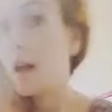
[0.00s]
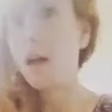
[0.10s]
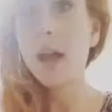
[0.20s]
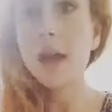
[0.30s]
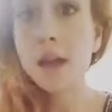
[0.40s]

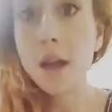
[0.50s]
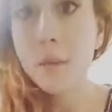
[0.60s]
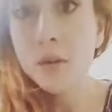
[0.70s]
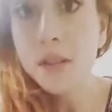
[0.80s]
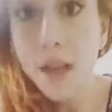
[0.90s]
and I
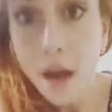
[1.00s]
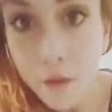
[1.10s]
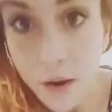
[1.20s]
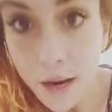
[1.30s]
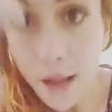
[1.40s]
mostly have it
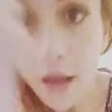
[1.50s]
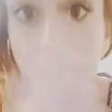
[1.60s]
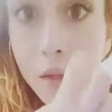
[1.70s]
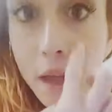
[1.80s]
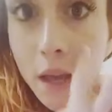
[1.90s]
right
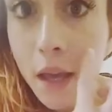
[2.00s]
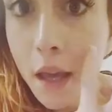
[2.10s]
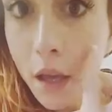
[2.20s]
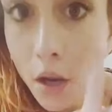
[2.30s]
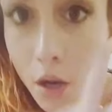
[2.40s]
now, like
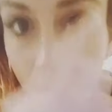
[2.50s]
here